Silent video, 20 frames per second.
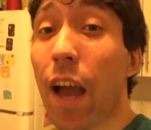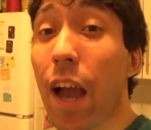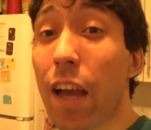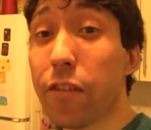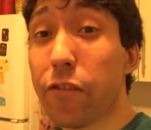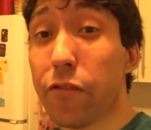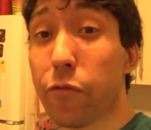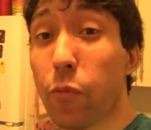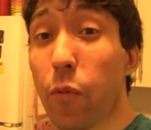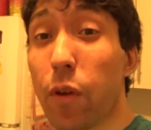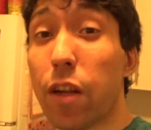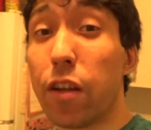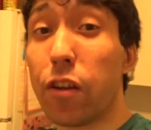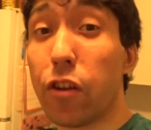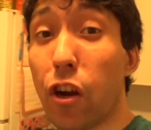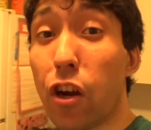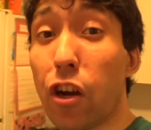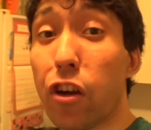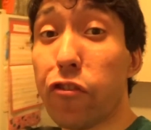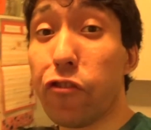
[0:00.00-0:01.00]
I just want to
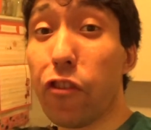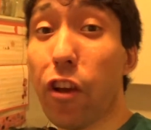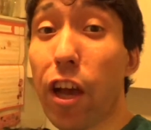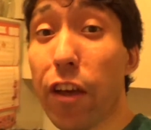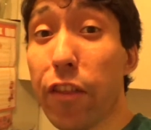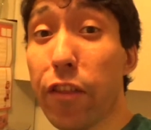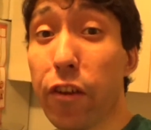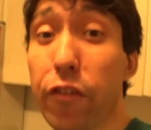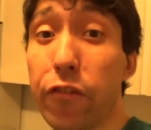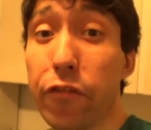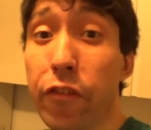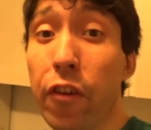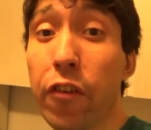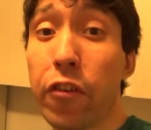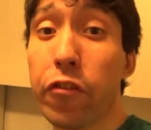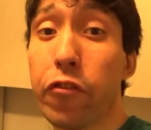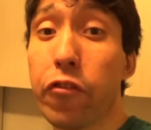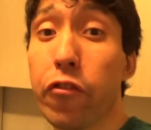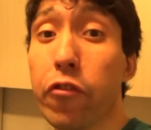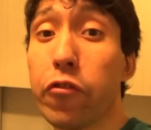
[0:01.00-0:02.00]
encourage others
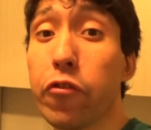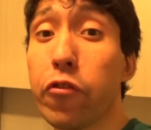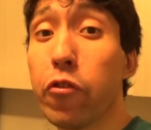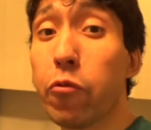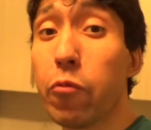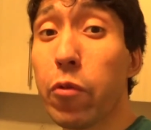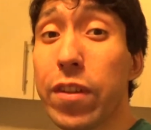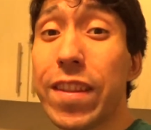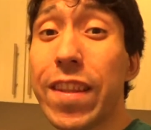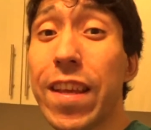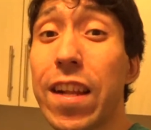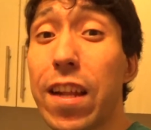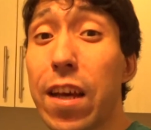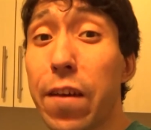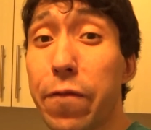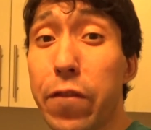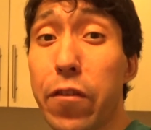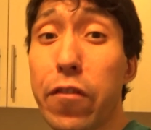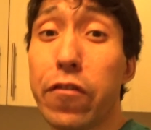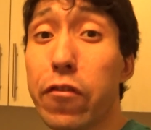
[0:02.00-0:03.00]
to do what they
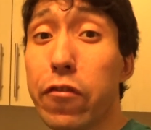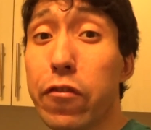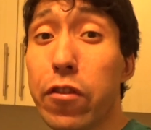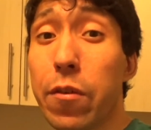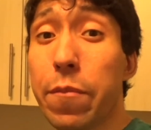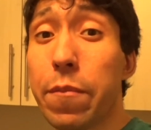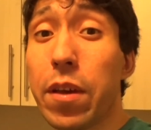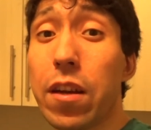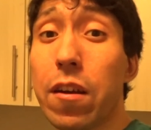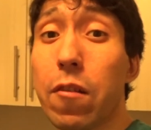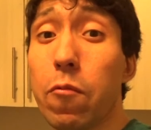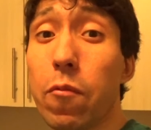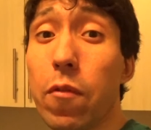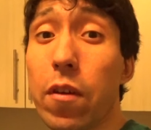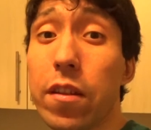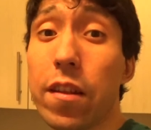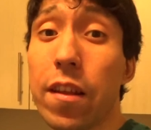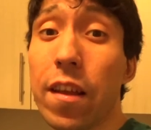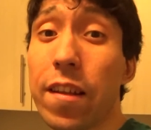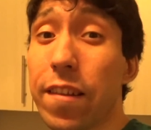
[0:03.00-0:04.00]
love to do, no matter
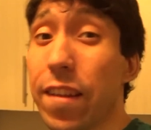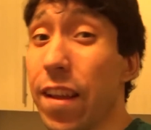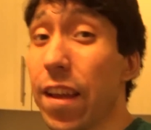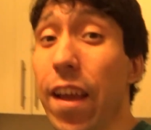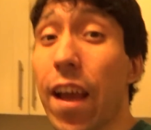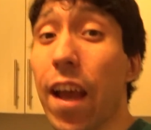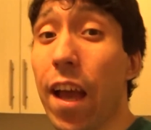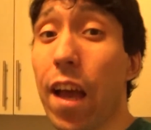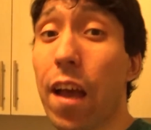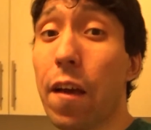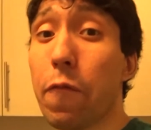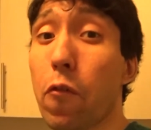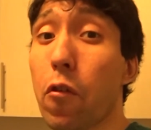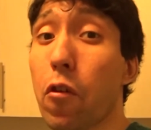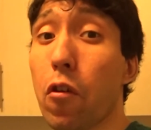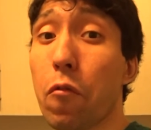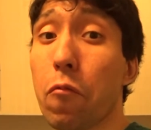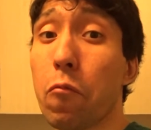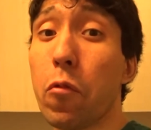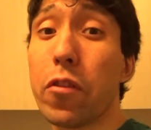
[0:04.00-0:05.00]
what they have
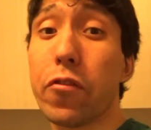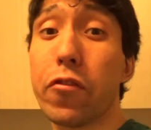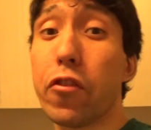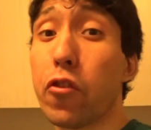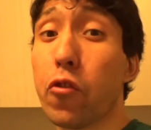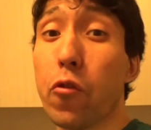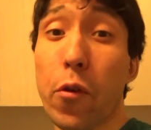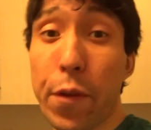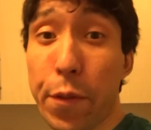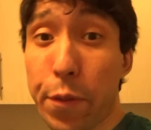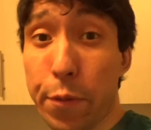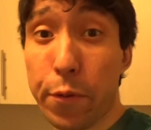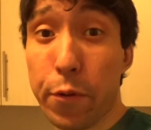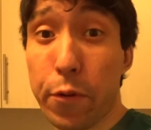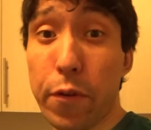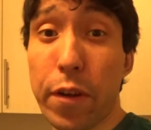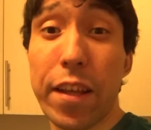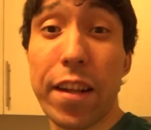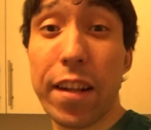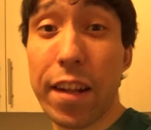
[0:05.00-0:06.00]
or what they're going through
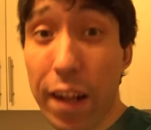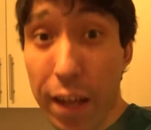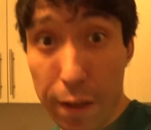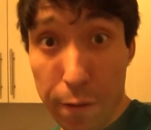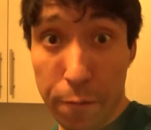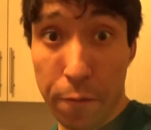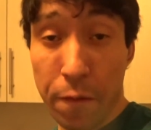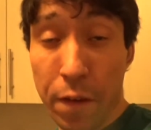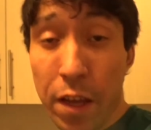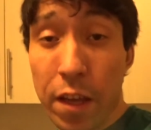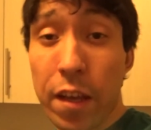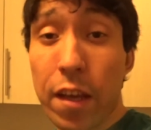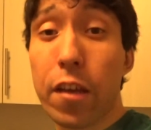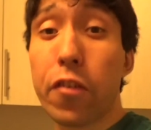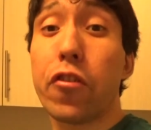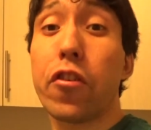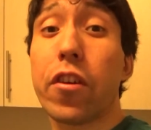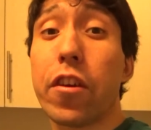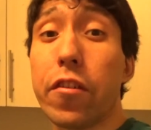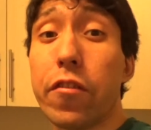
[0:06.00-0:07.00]
in life.
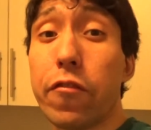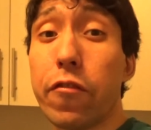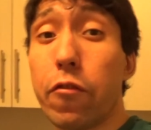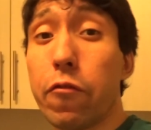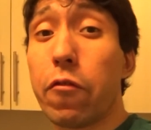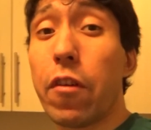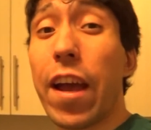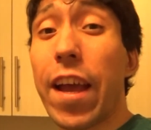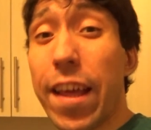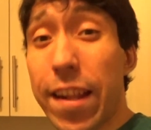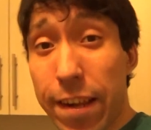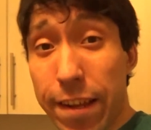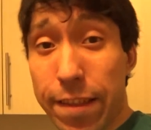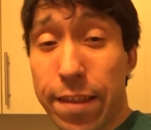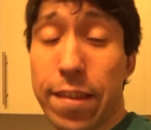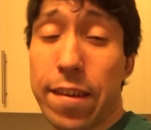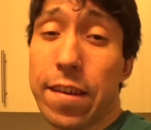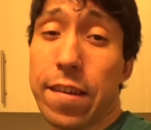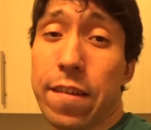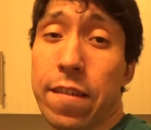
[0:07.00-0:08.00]
You could do
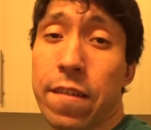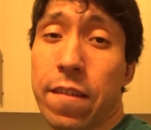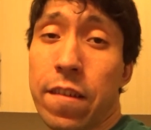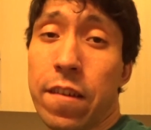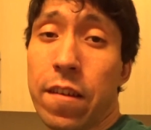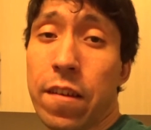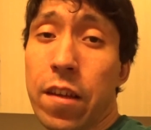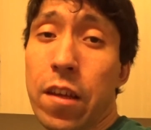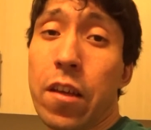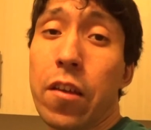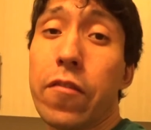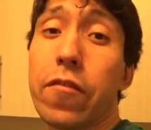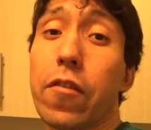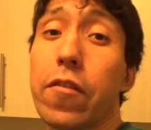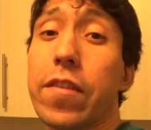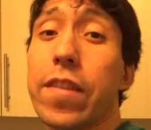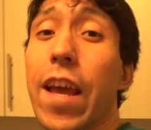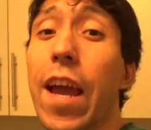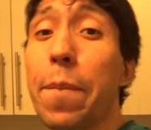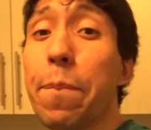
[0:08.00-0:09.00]
anything. So
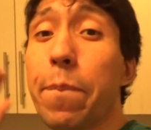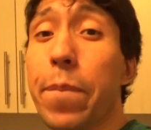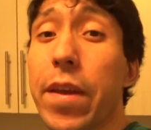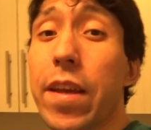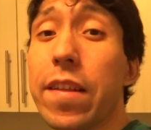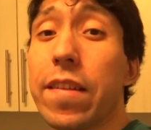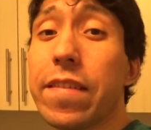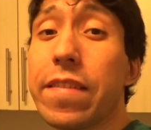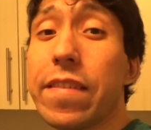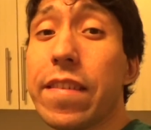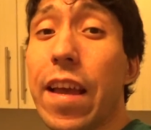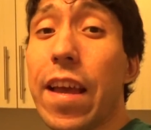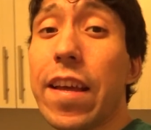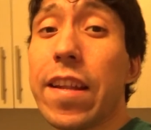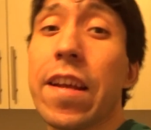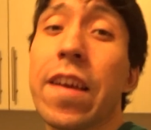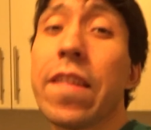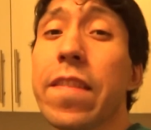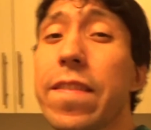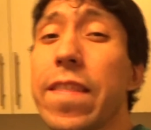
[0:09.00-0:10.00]
that being said,
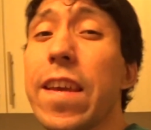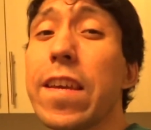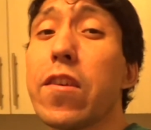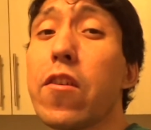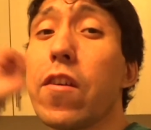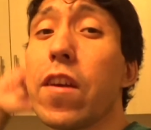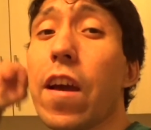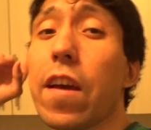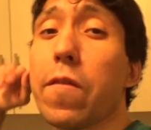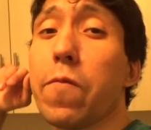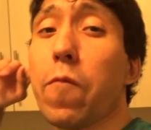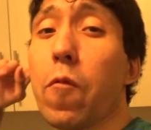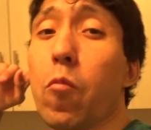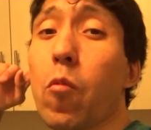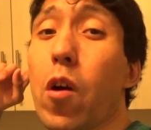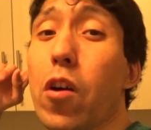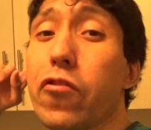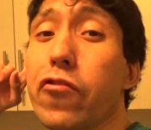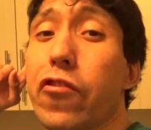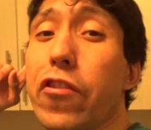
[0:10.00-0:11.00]
thank you guys for
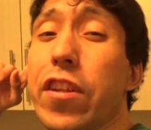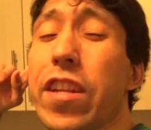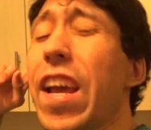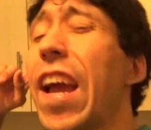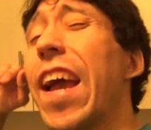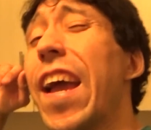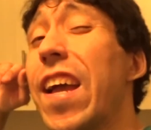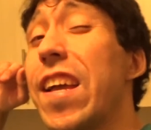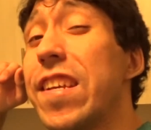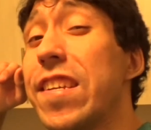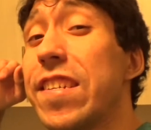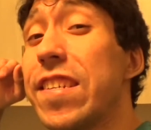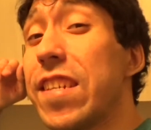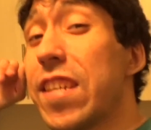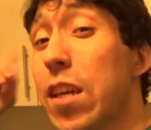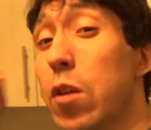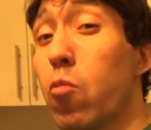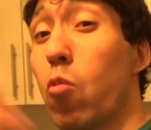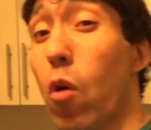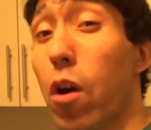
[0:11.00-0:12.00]
watching, and
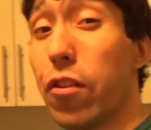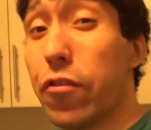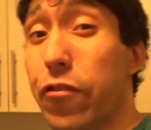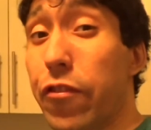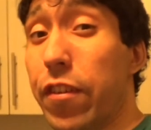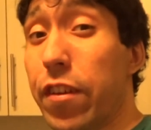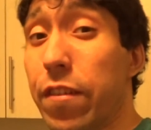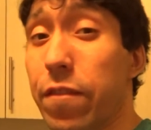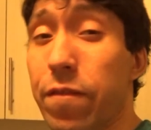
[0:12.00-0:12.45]
keep watching.